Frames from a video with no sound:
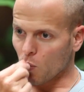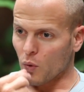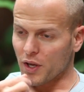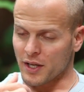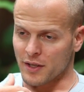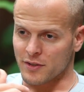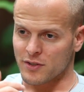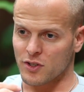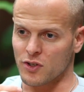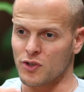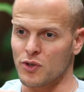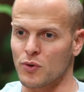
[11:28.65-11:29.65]
is
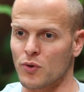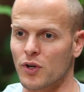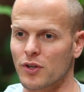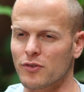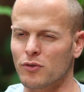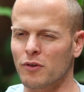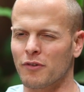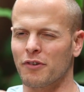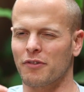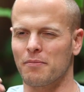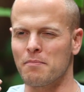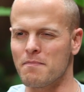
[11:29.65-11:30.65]
to do sort
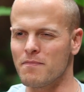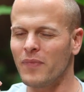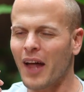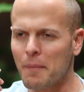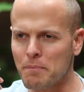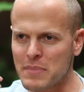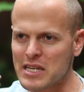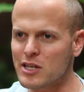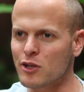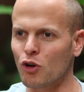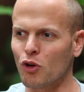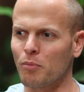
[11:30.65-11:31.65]
of not
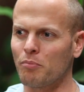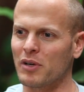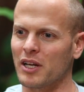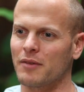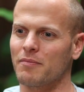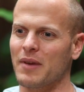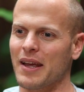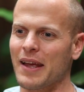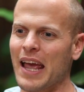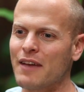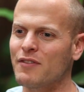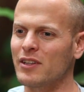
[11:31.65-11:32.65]
menial, but
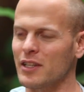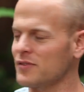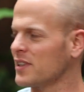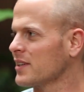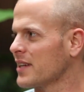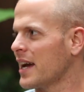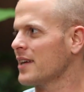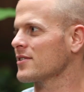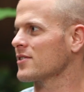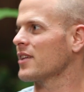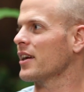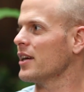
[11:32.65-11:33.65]
heavy lifting
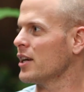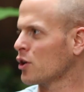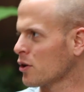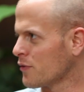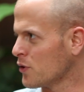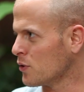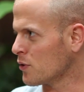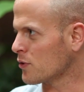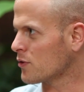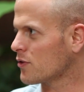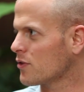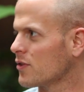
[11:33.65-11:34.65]
tasks like
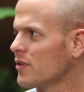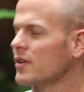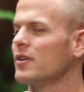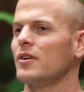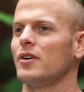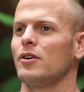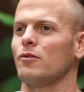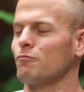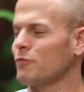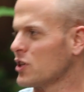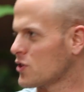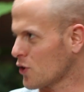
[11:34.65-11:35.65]
interviews,
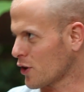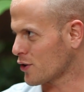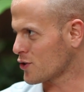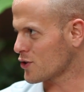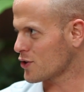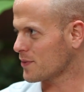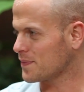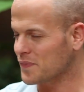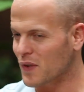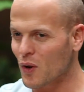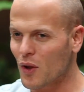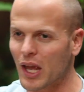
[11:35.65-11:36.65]
research,
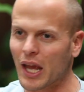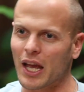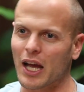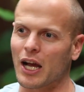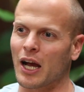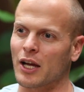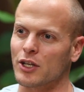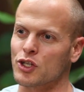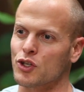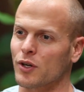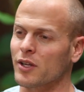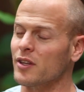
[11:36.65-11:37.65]

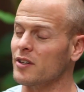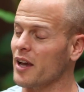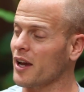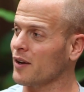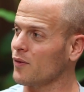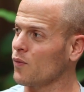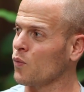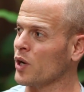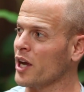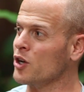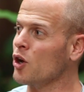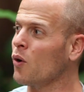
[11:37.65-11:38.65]
during the day when
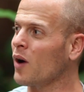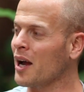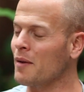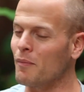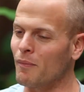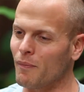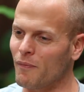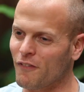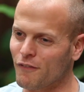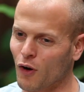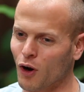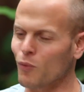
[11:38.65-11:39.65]
I know I'm
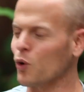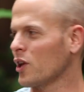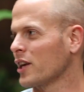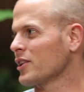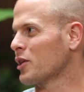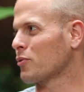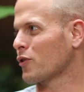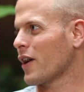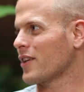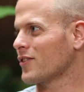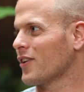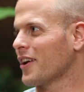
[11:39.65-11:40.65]
far more likely to
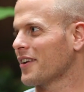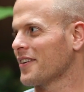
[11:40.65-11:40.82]
procrastinate.